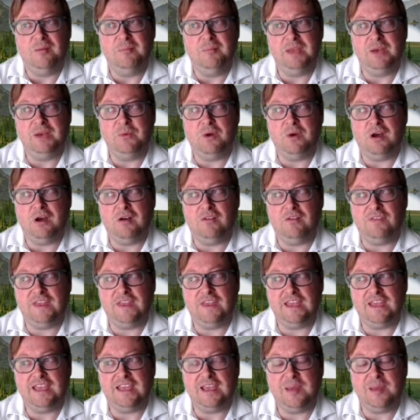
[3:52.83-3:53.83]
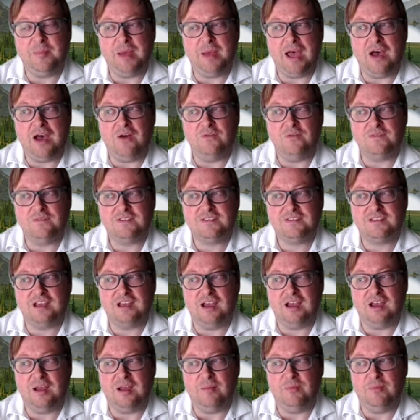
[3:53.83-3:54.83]
uh, meanwhile thinking
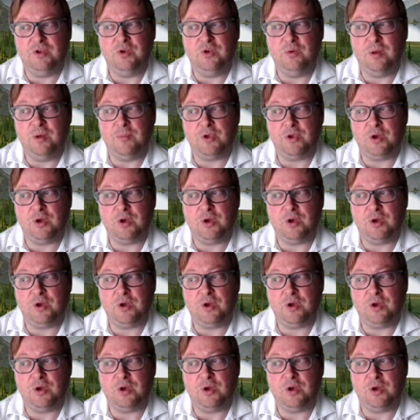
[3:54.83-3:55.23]
about um,